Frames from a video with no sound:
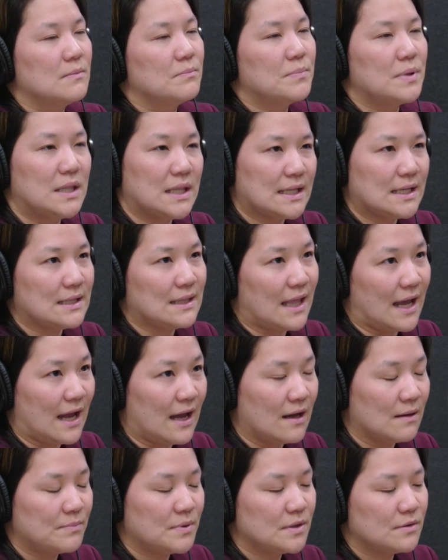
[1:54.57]
PLEA
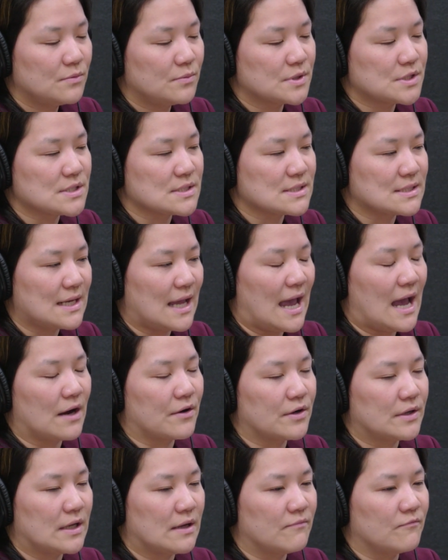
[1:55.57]
lab, which is an
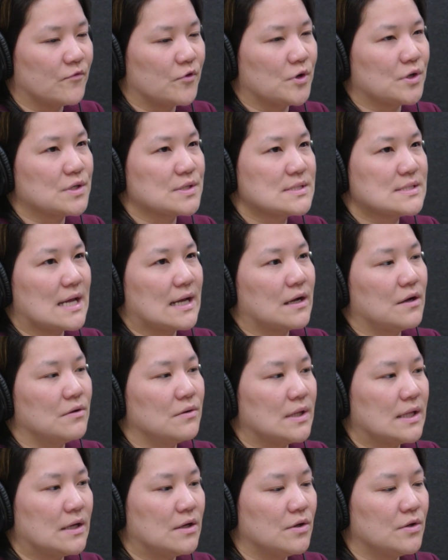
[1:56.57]
acronym for
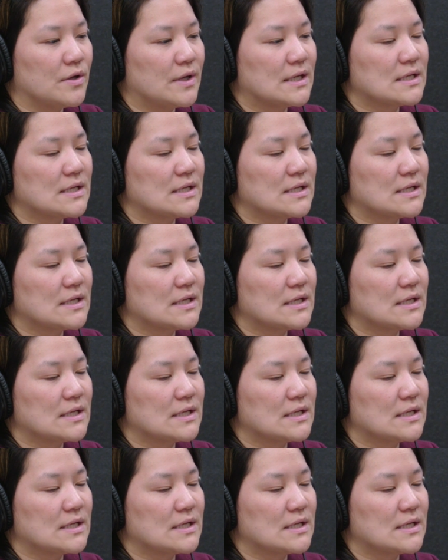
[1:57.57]
Psycho-Legal